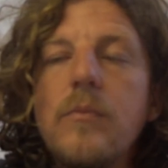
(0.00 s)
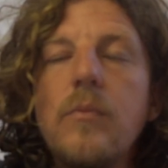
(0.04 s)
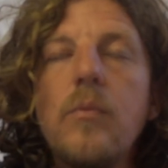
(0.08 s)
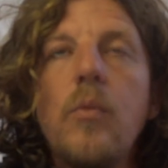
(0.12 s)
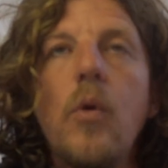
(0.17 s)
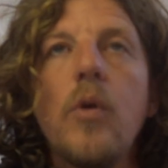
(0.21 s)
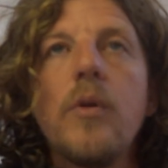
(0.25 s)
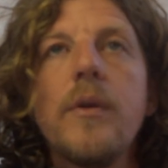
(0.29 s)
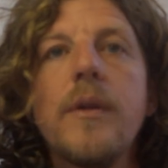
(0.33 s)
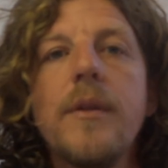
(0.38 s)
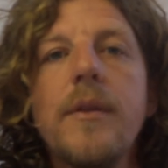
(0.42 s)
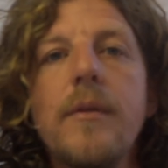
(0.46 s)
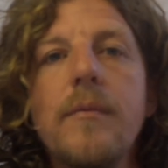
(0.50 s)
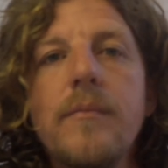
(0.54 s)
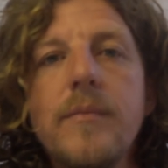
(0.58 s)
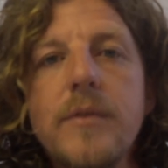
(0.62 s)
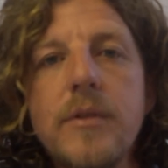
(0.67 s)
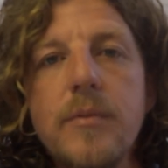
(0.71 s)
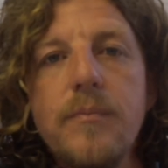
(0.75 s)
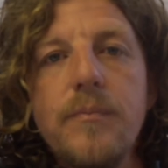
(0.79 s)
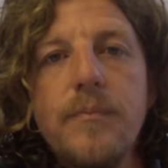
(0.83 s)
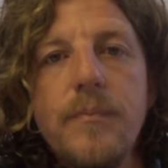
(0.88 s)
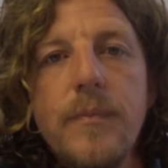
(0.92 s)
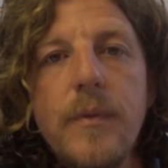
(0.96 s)
wanted them
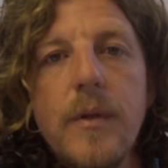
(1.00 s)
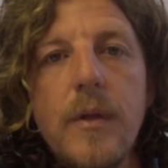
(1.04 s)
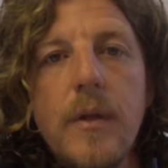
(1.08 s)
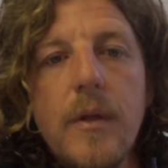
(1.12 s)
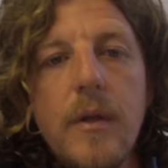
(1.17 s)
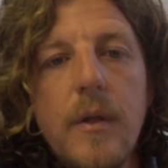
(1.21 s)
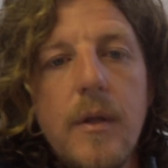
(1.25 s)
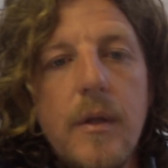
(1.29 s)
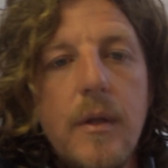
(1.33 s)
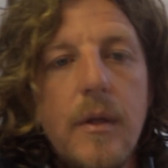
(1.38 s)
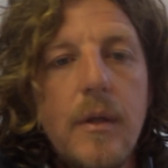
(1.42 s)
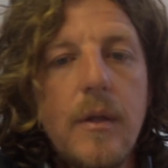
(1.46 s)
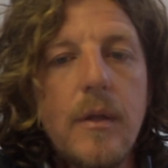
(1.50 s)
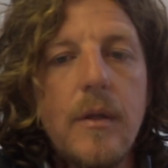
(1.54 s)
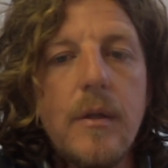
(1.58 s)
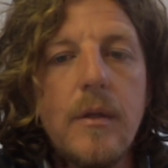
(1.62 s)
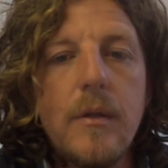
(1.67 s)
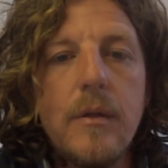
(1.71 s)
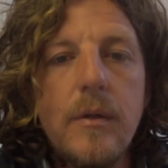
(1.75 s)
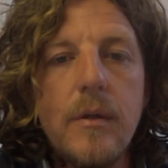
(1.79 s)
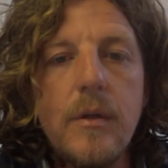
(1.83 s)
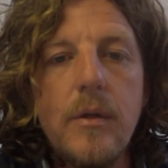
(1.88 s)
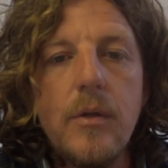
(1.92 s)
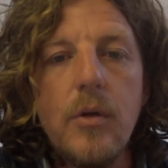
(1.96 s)
to,
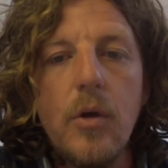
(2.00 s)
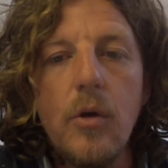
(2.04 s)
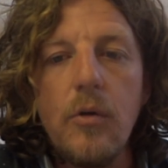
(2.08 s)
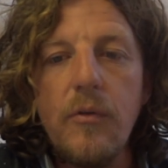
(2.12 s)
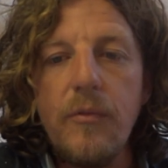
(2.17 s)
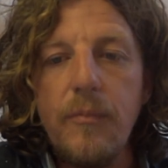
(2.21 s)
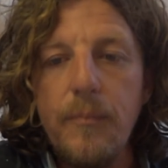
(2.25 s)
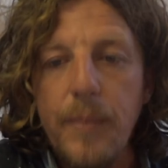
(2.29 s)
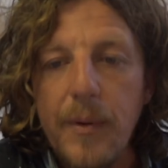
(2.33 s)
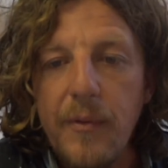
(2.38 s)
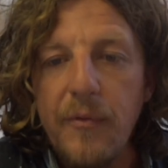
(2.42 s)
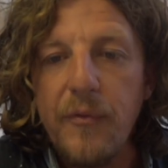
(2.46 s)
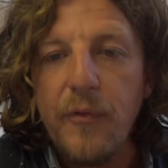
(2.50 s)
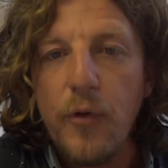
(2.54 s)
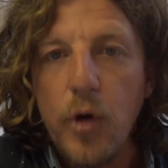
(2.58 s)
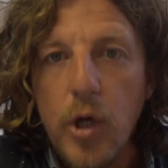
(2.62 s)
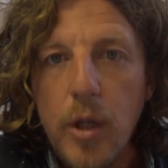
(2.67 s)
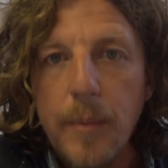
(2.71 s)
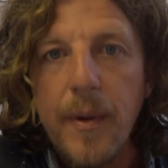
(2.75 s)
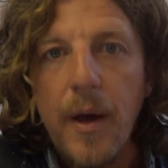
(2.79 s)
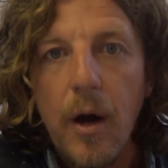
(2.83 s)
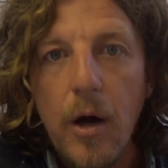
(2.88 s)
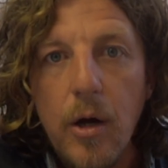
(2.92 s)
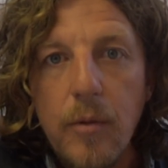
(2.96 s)
you know, be fully
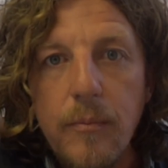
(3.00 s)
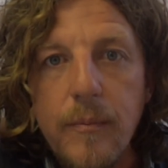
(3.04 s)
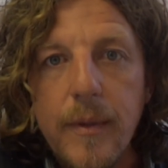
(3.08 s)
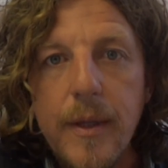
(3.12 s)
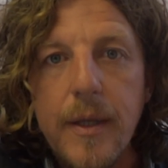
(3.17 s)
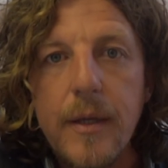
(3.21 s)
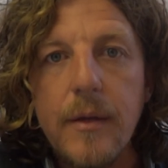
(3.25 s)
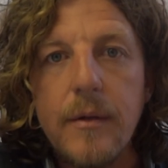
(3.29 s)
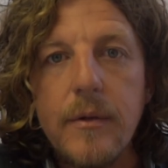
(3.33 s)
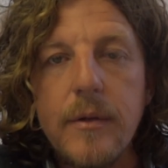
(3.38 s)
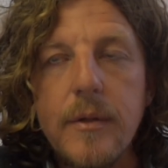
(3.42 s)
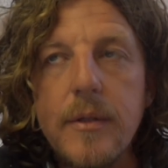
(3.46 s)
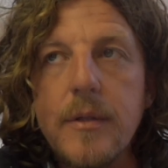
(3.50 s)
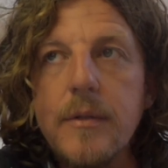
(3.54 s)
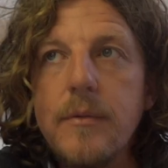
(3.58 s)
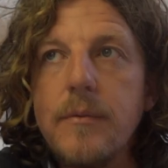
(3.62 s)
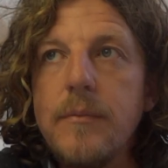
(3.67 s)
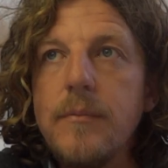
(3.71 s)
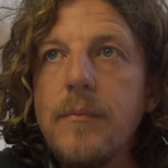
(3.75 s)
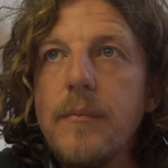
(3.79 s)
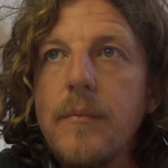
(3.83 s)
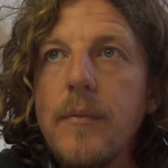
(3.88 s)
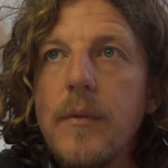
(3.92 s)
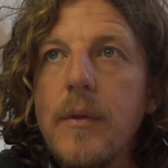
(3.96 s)
behind me and
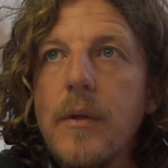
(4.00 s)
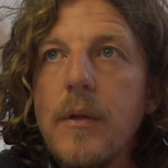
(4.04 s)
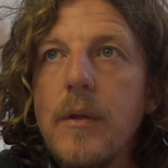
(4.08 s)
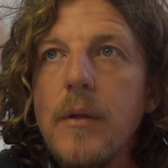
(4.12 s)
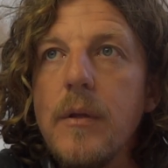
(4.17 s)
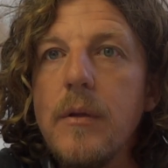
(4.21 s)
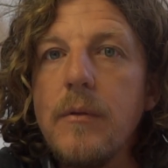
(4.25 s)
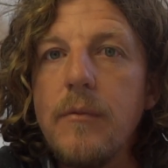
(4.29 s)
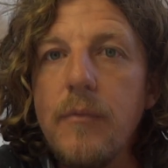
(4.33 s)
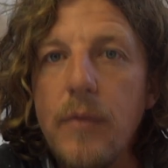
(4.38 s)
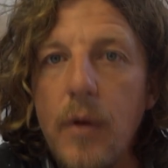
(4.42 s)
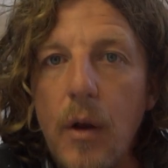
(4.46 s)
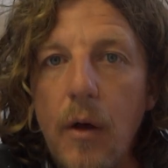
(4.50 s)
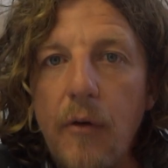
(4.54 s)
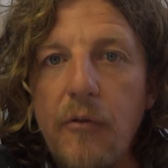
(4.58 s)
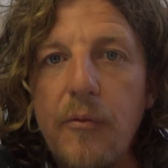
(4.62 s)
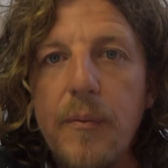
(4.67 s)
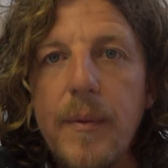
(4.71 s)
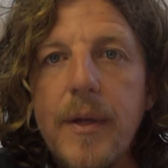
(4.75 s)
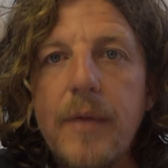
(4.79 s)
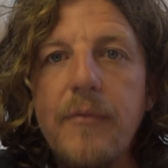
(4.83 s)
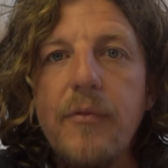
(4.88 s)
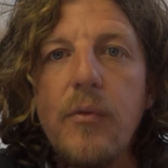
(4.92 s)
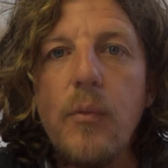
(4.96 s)
love
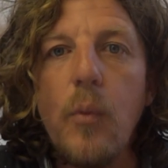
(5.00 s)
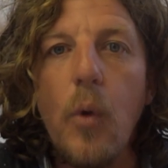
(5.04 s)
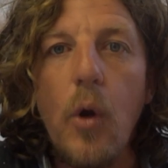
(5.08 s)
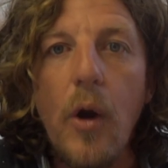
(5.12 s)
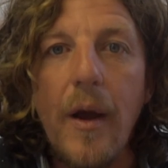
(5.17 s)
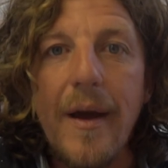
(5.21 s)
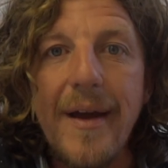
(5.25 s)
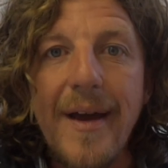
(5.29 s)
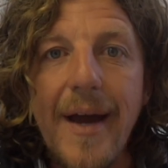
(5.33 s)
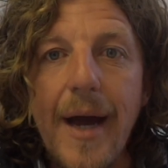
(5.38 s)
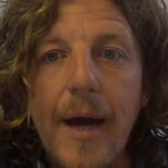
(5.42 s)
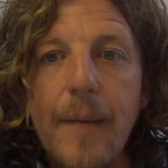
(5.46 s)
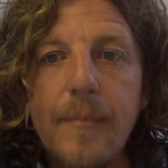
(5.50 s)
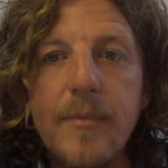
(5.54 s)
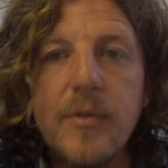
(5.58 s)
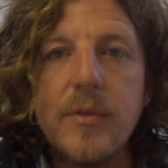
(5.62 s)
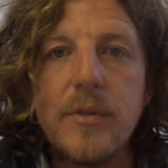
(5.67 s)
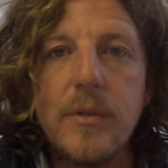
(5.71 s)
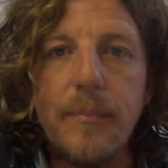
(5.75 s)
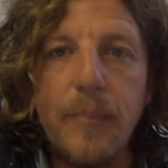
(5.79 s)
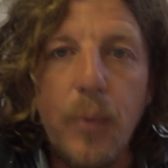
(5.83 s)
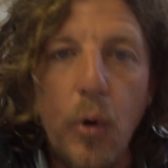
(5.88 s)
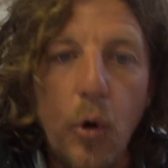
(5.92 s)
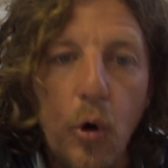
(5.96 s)
me for where I am and
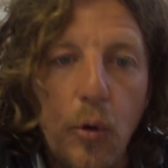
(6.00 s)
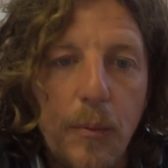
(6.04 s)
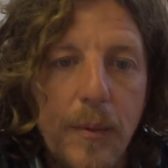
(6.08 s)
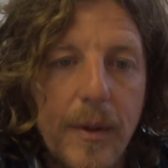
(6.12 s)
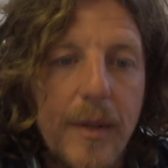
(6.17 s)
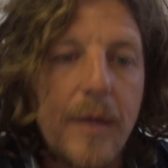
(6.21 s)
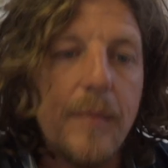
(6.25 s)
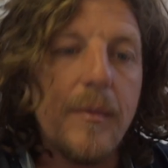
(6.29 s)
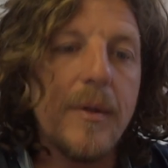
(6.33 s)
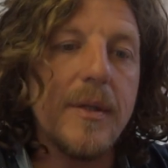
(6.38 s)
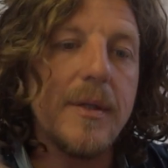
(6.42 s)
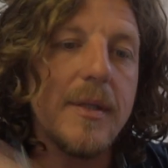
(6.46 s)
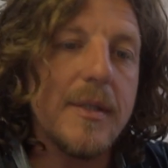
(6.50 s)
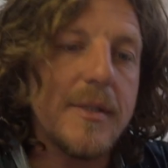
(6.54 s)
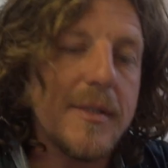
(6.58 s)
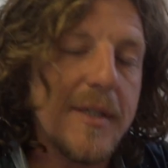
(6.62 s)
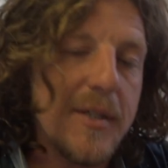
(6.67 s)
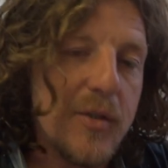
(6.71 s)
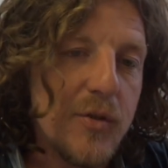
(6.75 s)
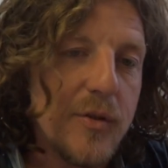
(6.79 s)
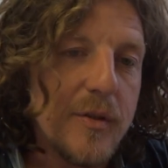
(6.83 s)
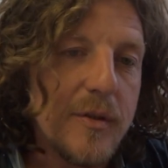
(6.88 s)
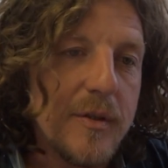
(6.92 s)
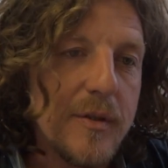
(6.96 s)
support me in my
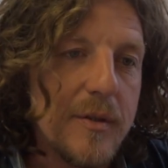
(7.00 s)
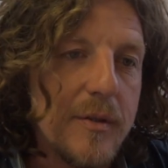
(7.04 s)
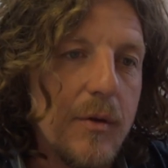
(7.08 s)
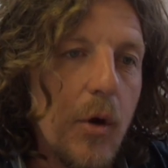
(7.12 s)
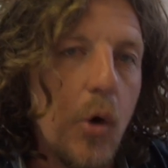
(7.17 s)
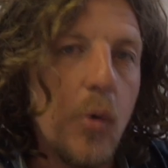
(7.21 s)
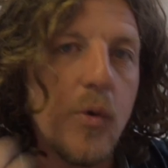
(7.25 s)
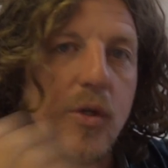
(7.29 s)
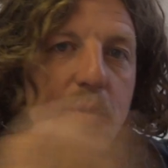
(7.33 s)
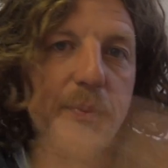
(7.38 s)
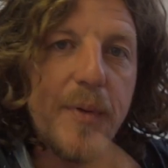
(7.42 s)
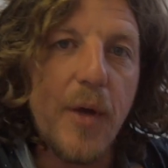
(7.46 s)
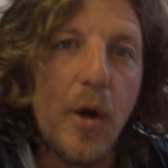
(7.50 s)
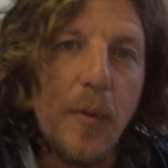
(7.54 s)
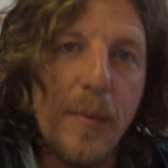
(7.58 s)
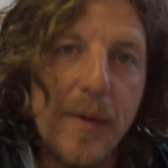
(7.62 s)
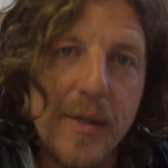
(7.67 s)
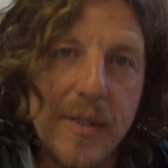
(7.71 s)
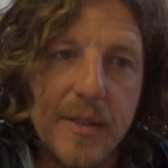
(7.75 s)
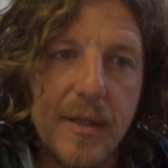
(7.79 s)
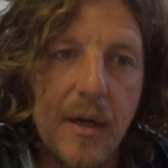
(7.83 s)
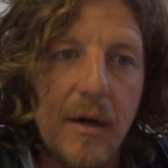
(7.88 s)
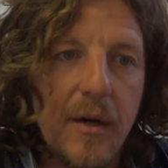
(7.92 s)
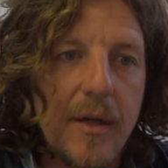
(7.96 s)
decisions and always be on my
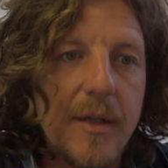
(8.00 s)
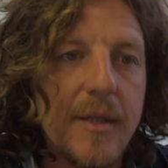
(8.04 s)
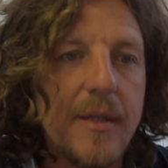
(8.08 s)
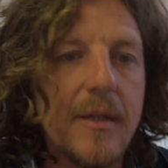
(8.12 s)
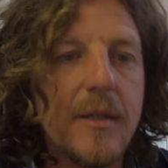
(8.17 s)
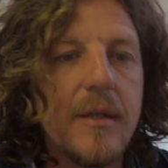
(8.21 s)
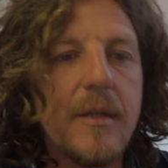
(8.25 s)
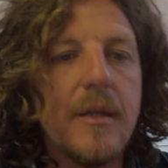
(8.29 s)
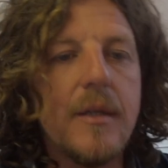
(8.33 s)
side,